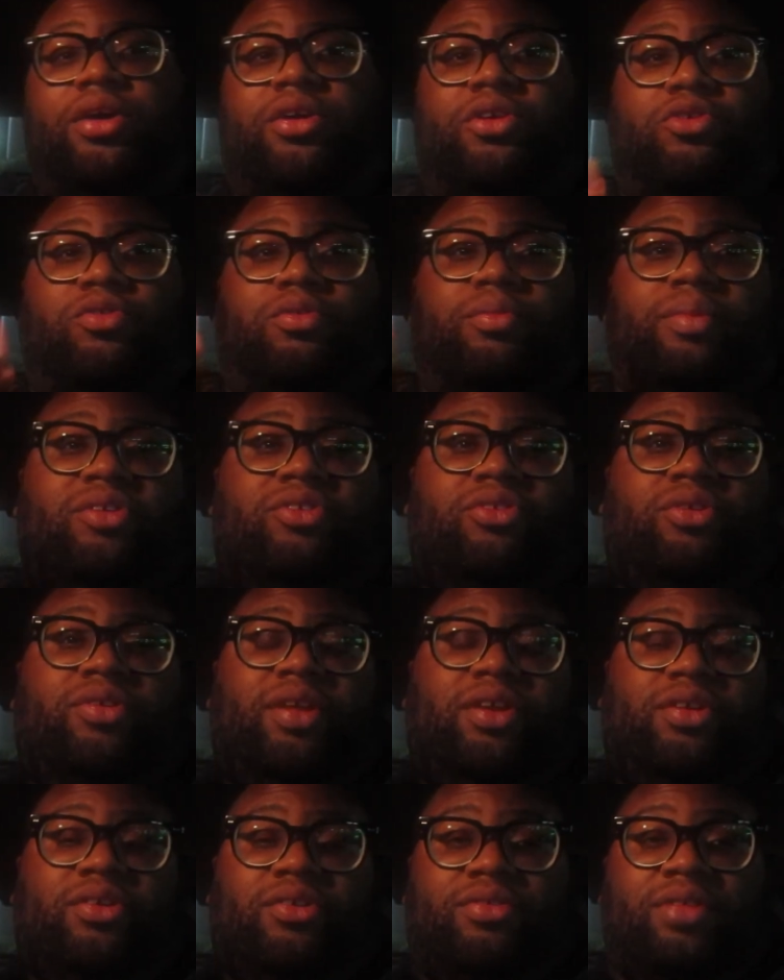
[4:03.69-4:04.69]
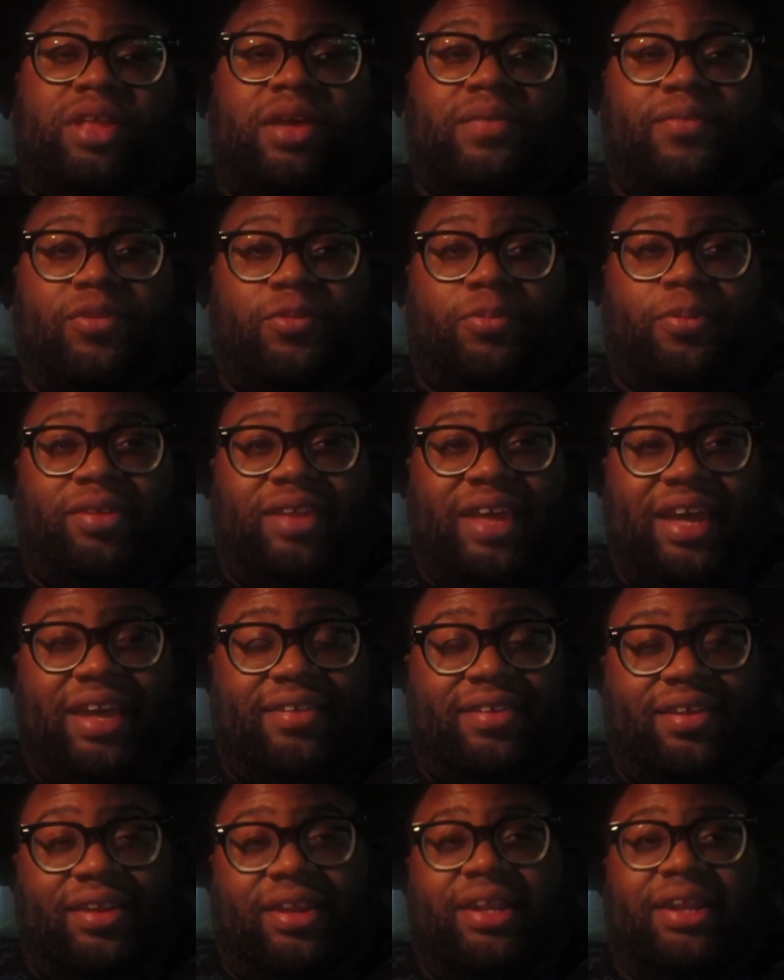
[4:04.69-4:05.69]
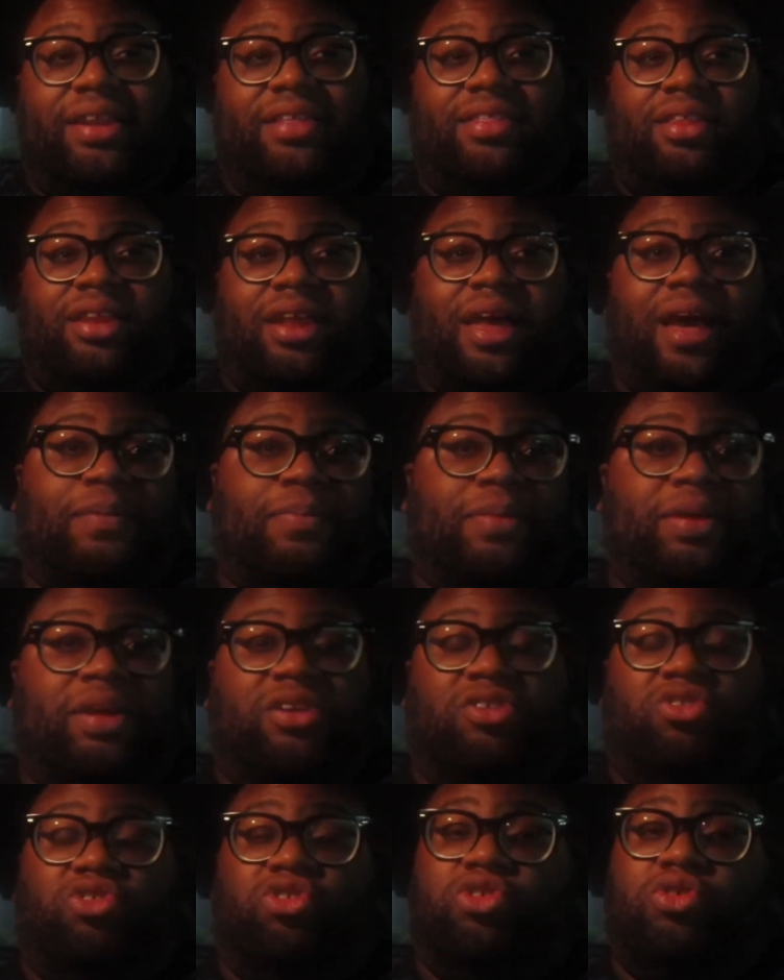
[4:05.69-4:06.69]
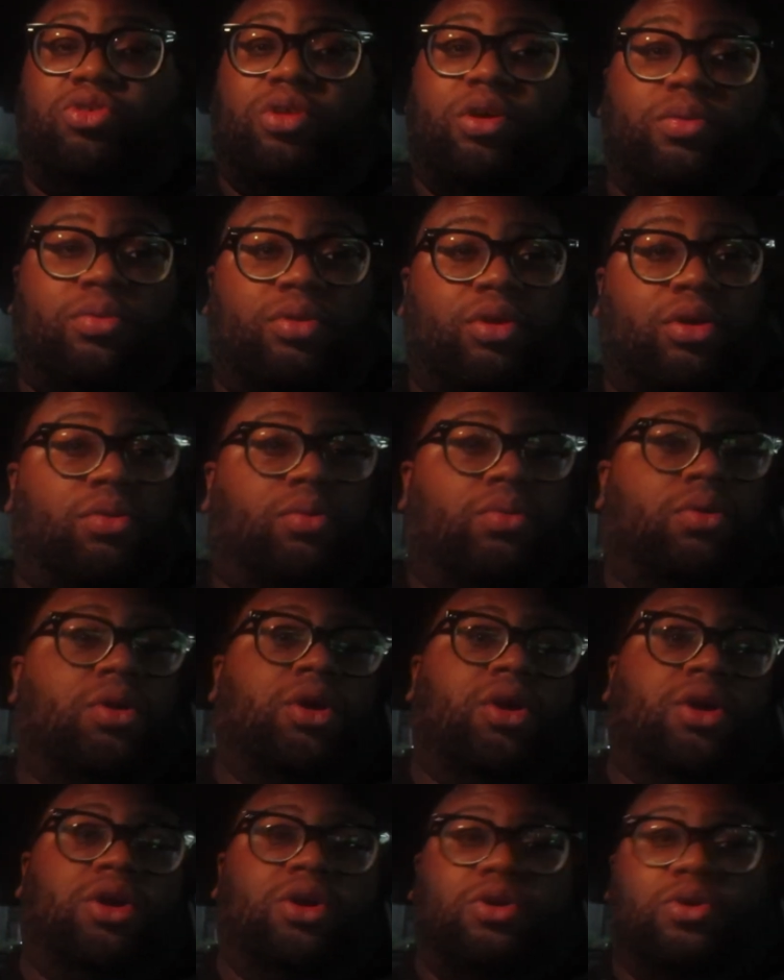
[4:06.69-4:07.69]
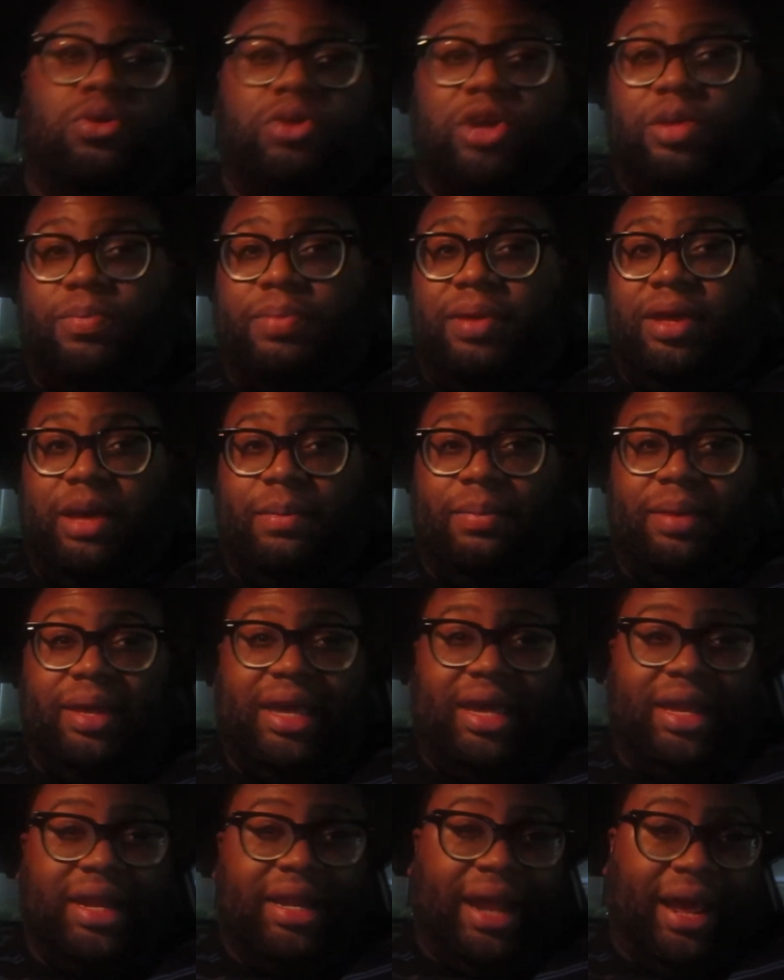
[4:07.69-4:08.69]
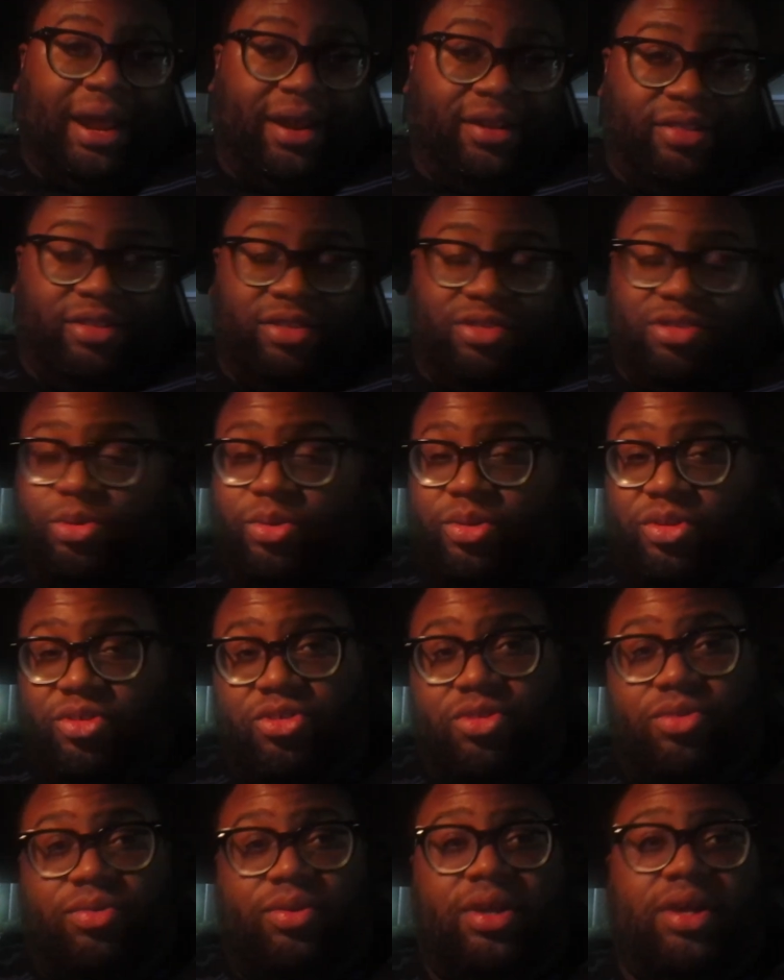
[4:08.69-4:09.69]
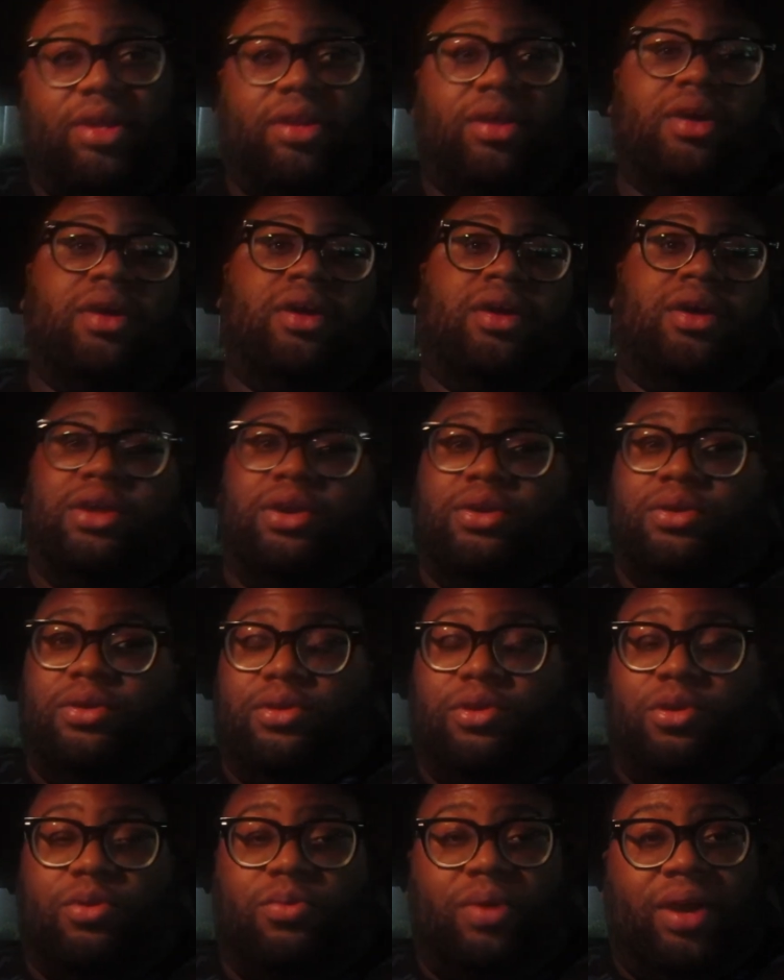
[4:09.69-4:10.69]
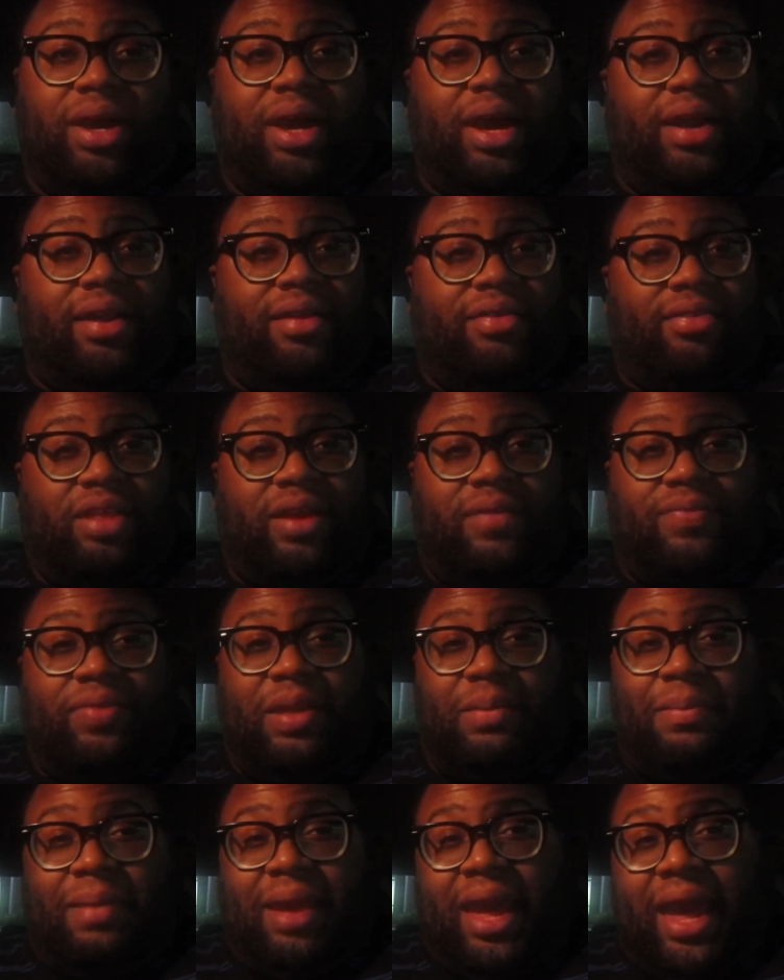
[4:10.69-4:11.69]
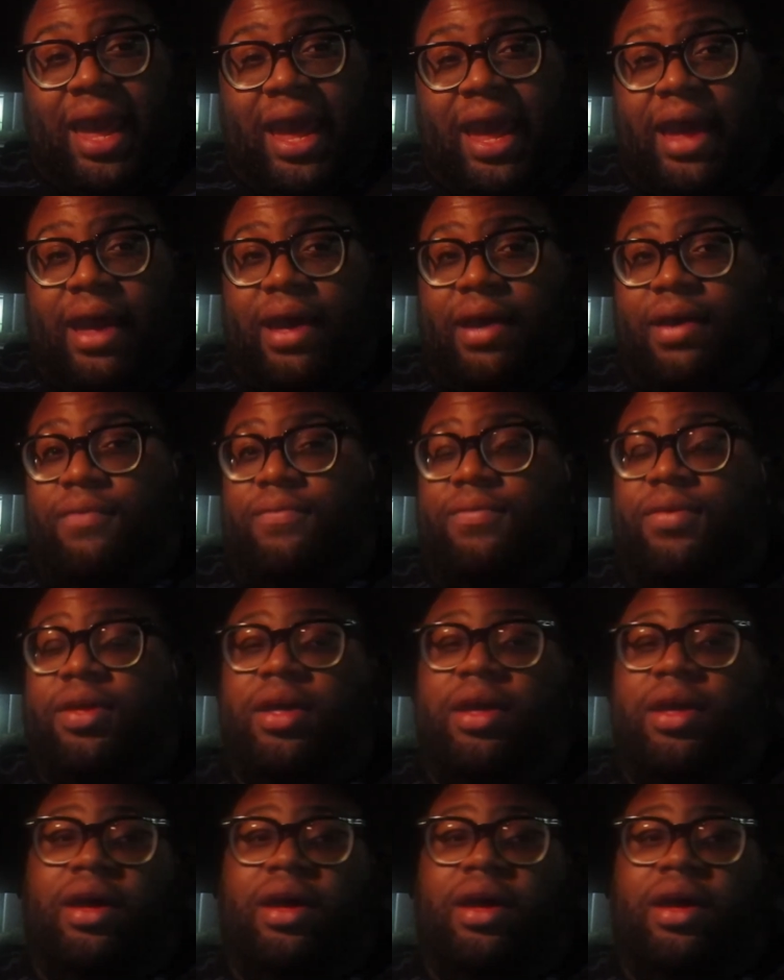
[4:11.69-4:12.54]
You want to make sure that your stuff is protected and it's locked because you don't know who could be coming in and out of the storage unit. You don't know what kind of stuff they may have.